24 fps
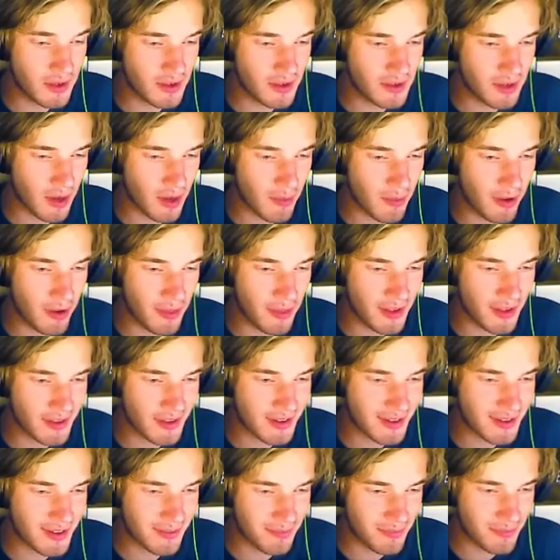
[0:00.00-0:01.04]
good job on
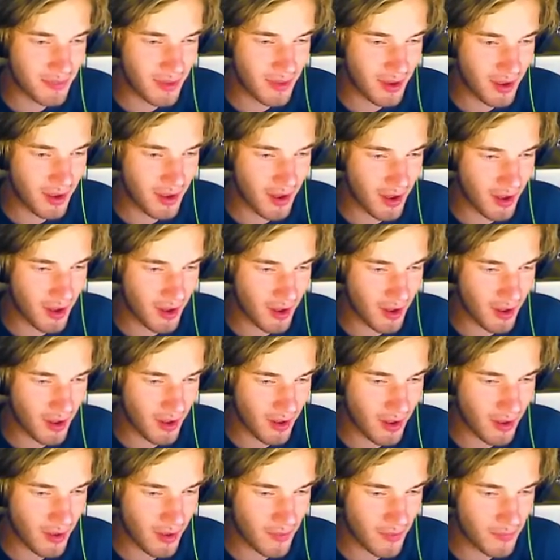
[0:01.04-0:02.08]
this.
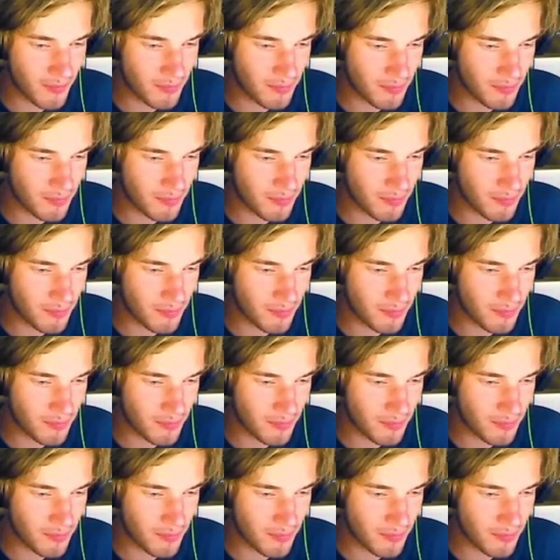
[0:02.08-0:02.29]
Uh,